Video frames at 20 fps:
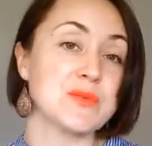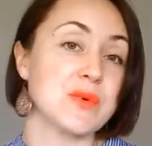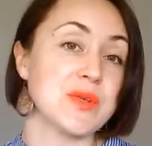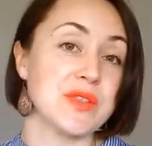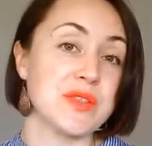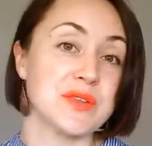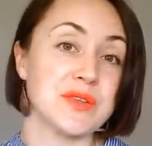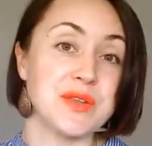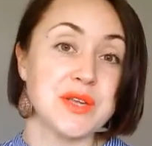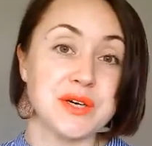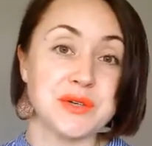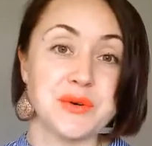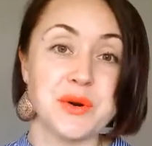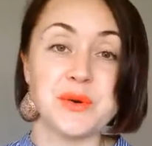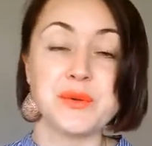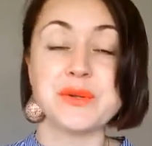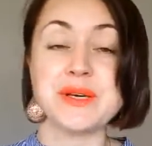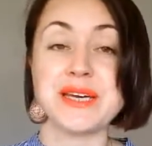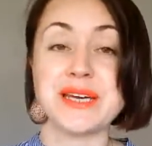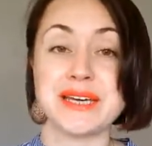with
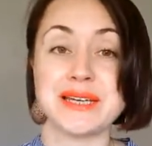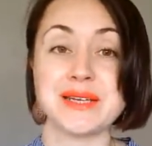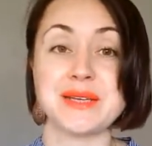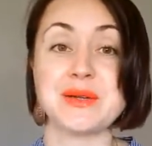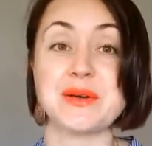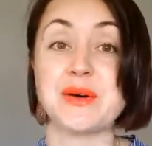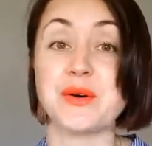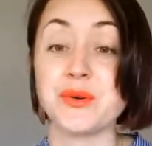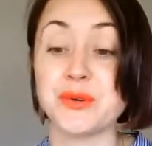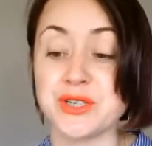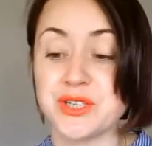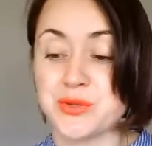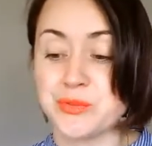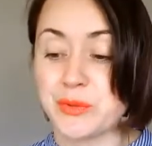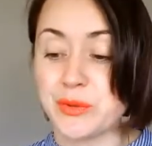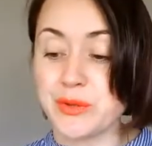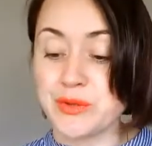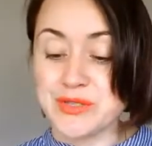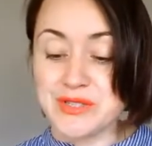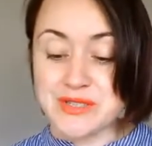neroli and orange
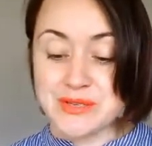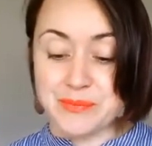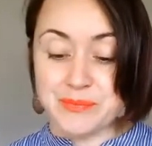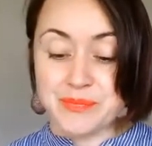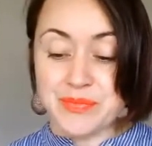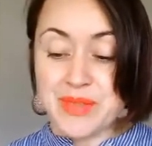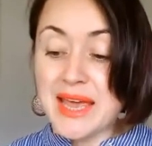blossom.